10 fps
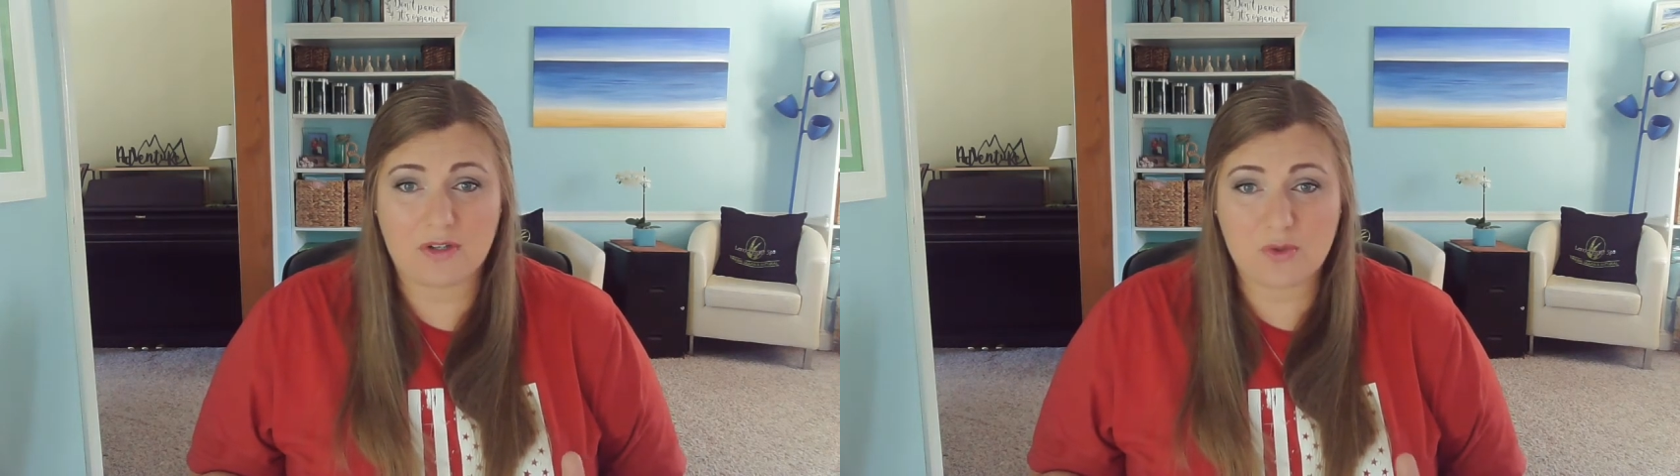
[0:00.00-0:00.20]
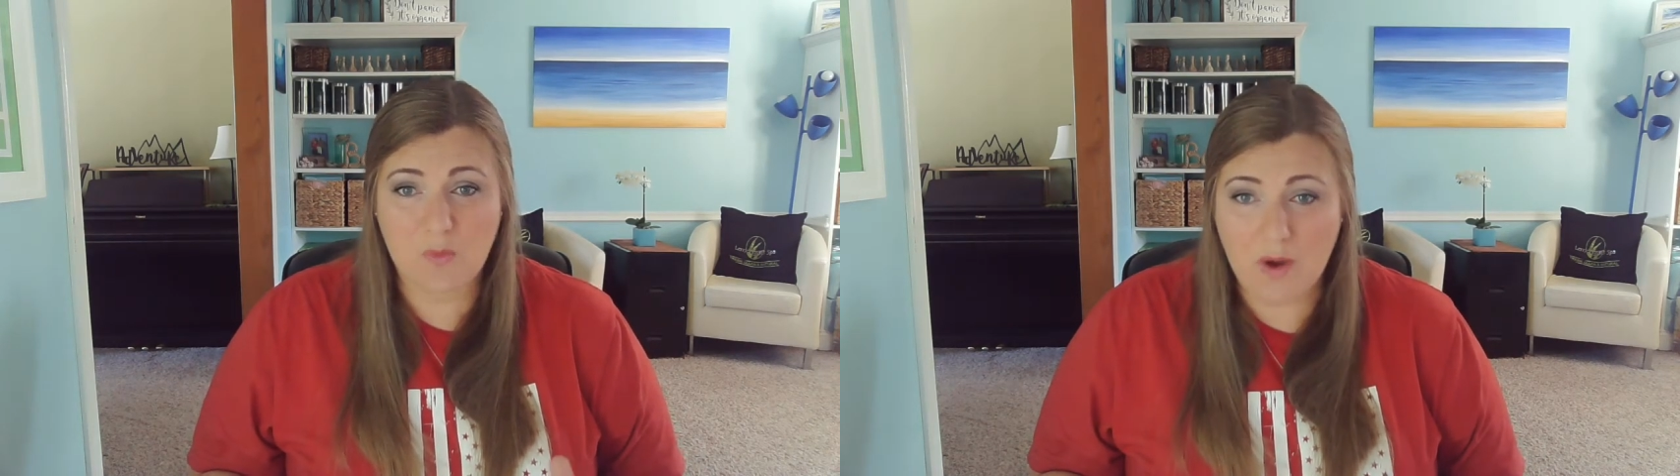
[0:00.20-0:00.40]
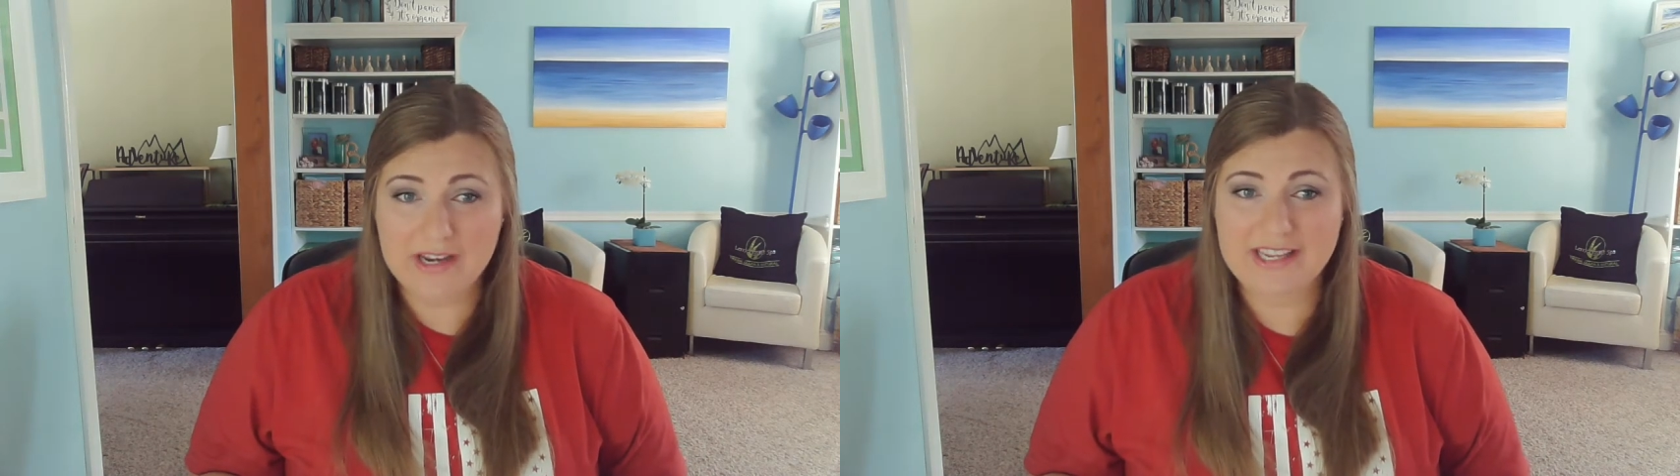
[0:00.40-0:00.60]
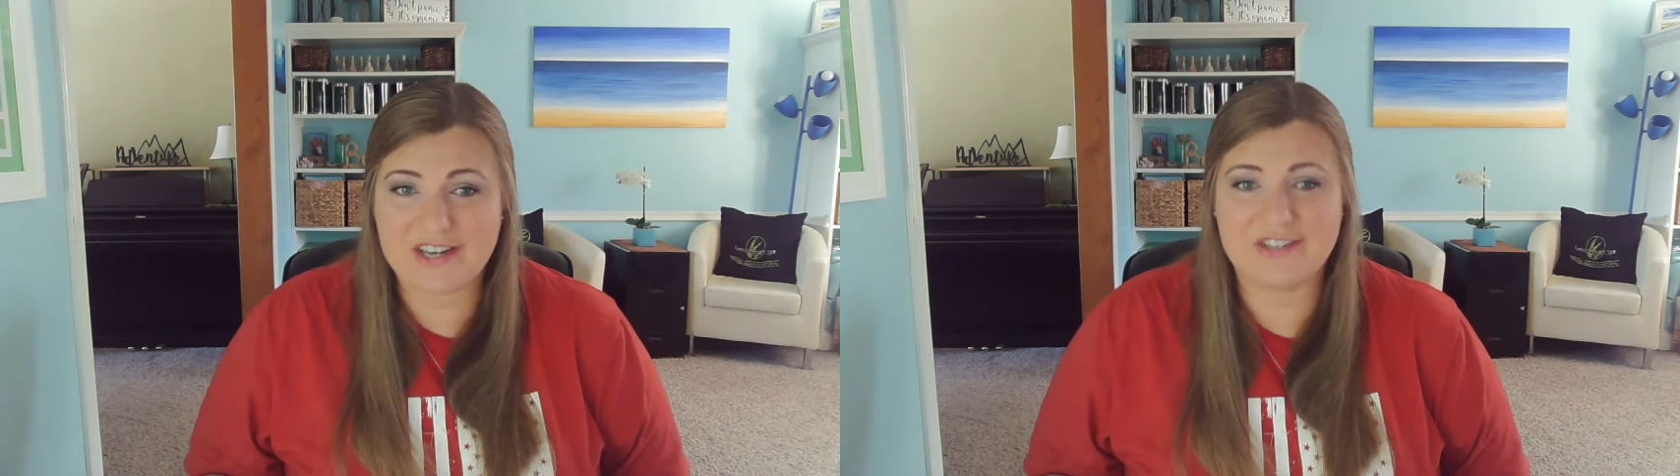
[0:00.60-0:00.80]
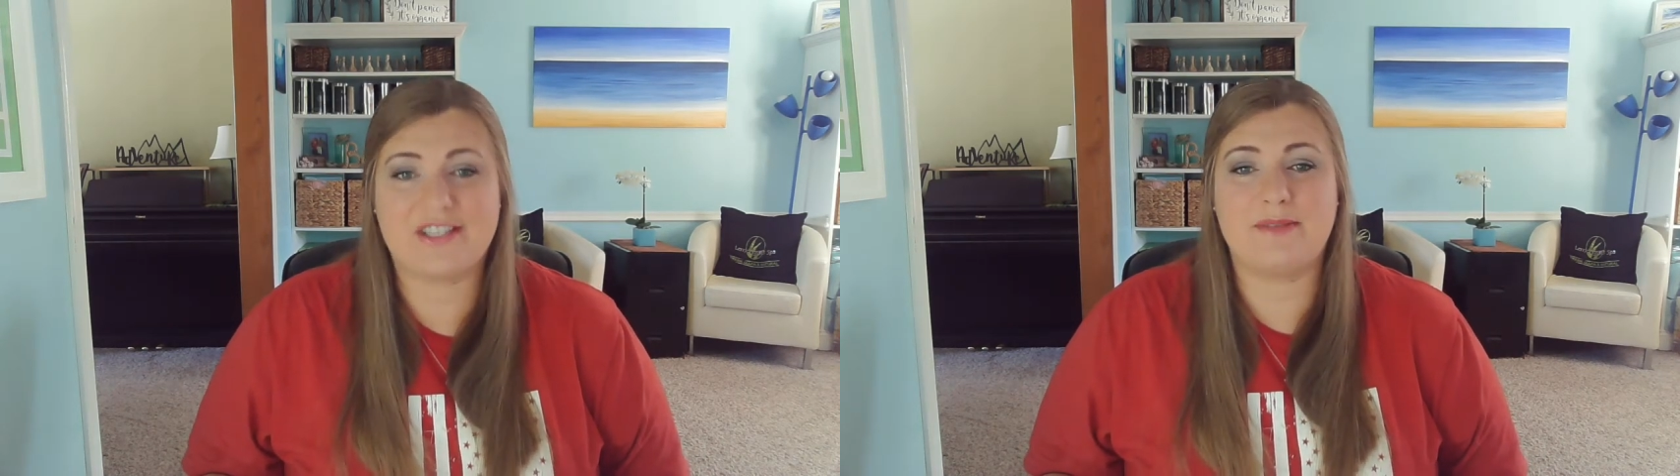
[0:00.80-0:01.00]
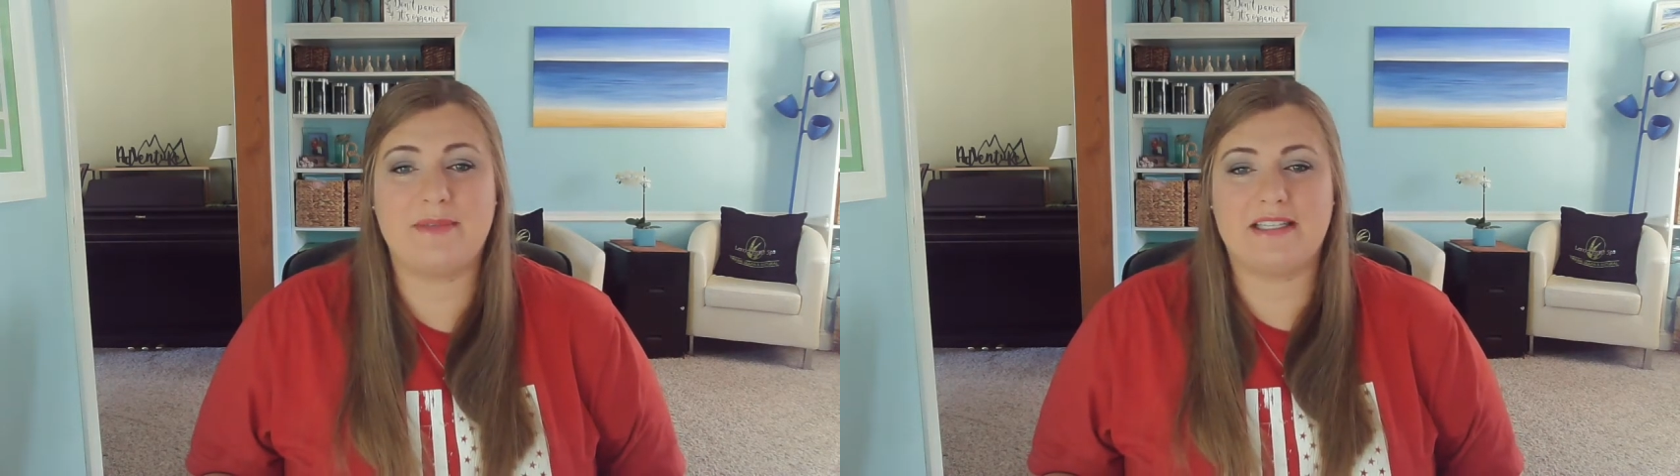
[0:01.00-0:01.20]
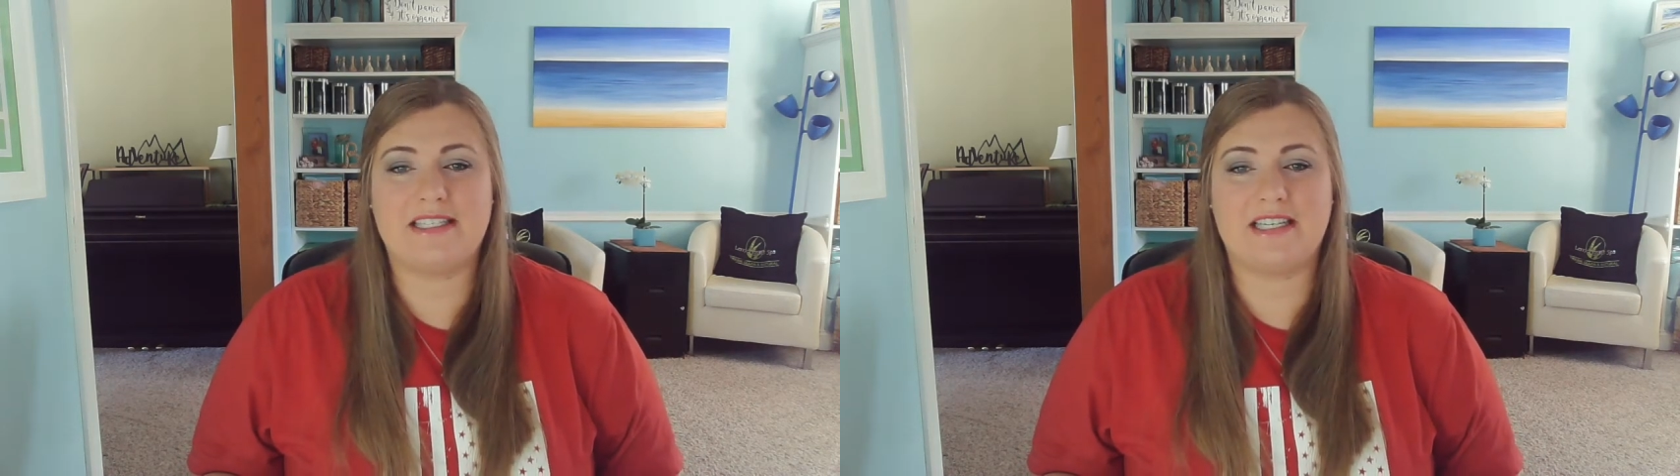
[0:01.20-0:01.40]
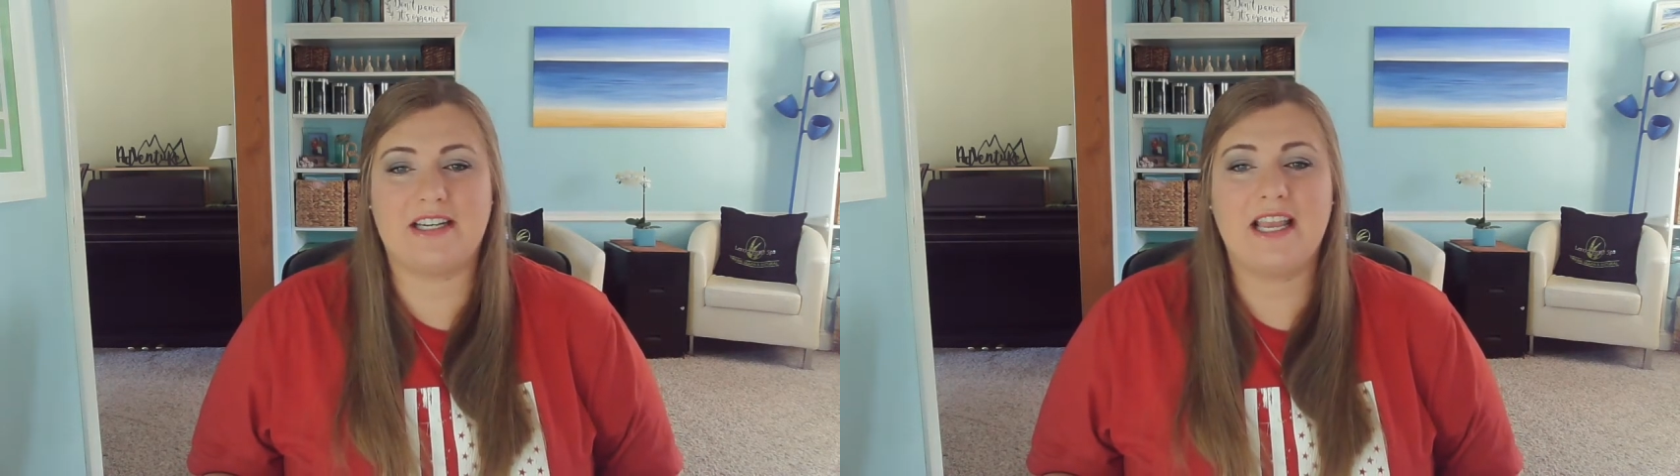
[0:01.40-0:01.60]
20 years in the
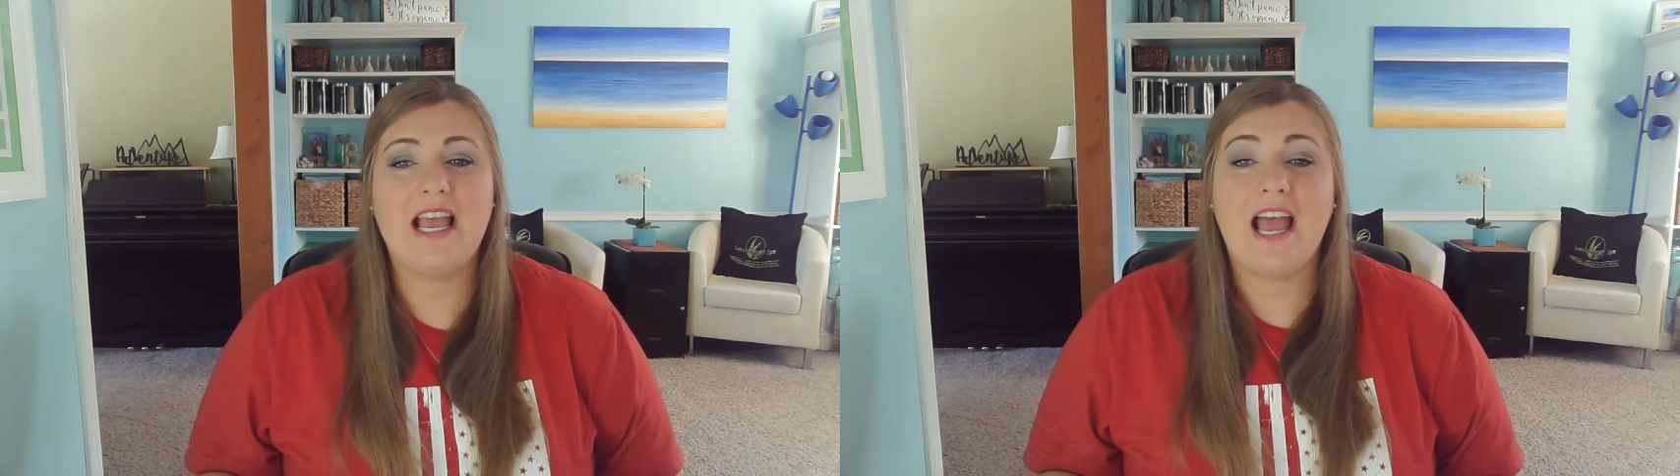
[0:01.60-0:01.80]
military,